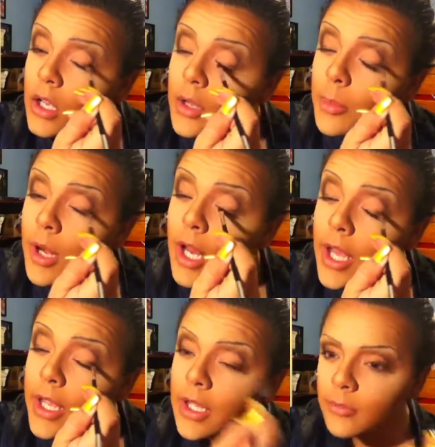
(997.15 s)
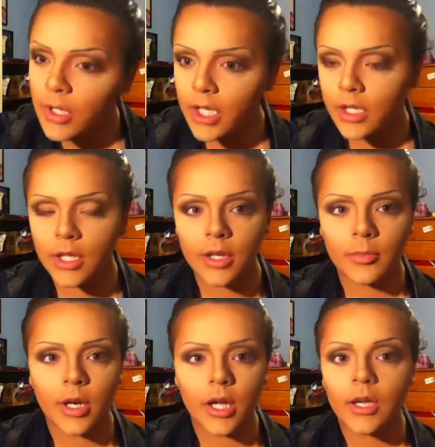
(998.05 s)
applying and blending and
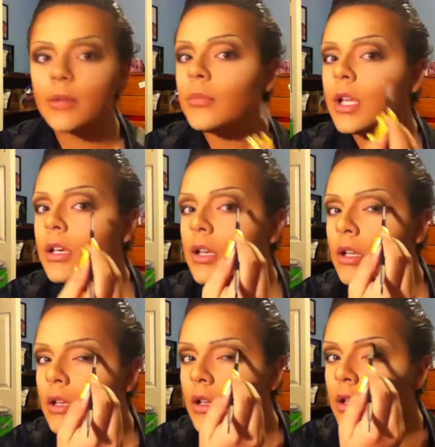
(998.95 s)
applying and blending.